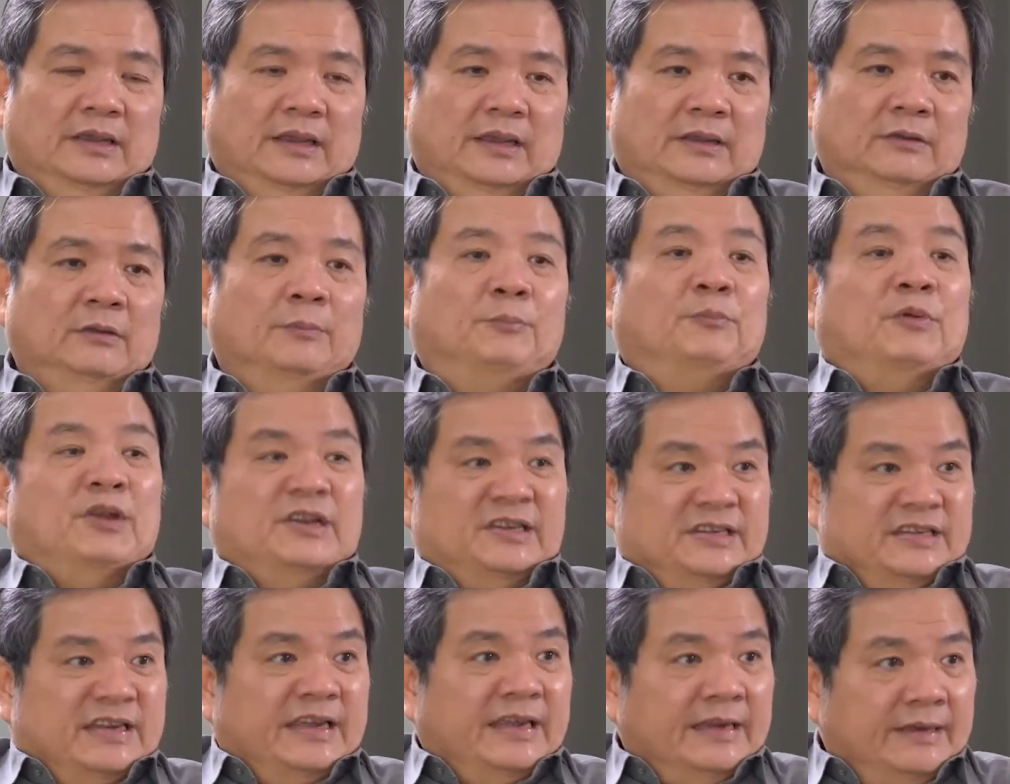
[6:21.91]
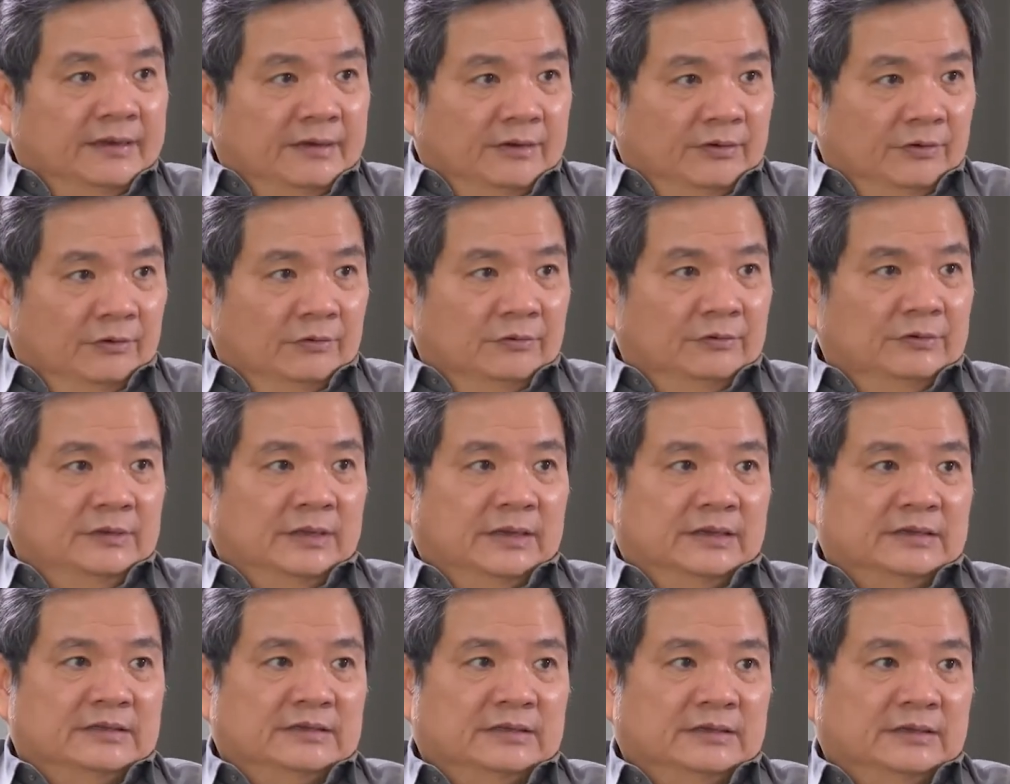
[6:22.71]
not pretend, you know,
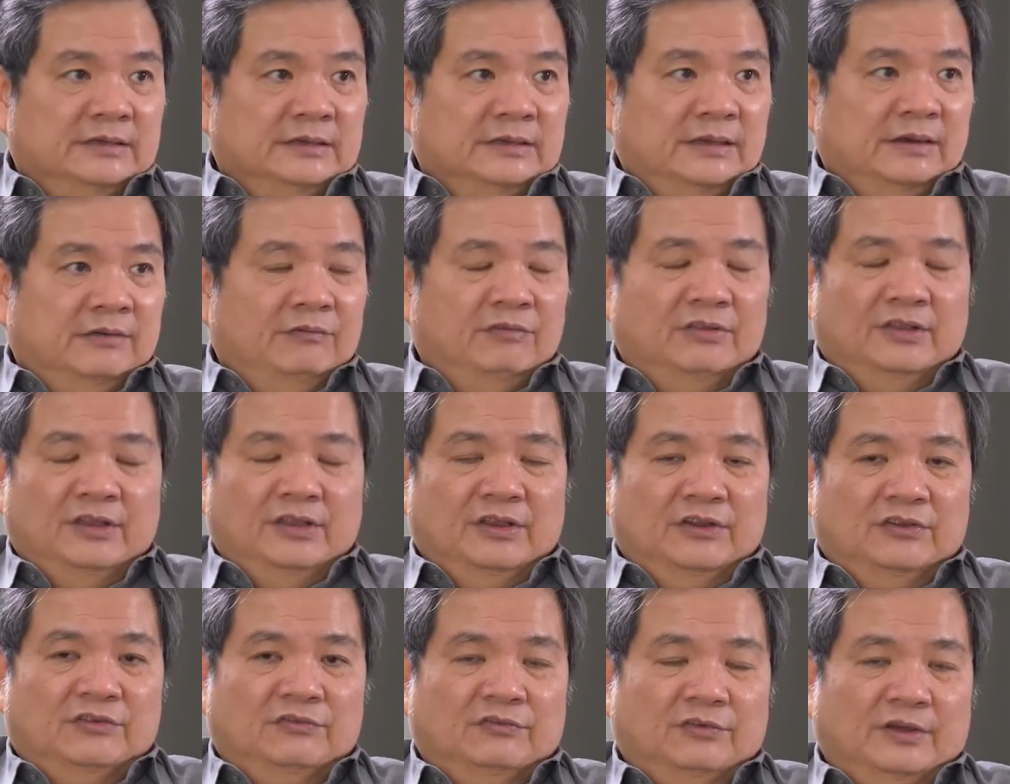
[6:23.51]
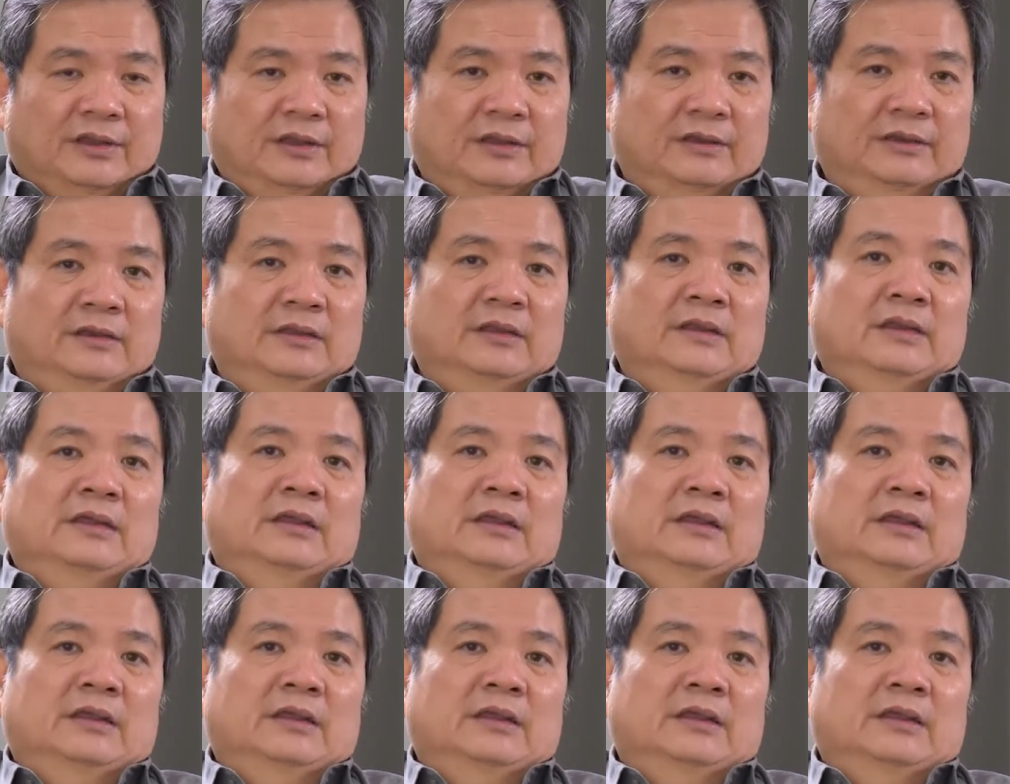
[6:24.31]
that everything is fine.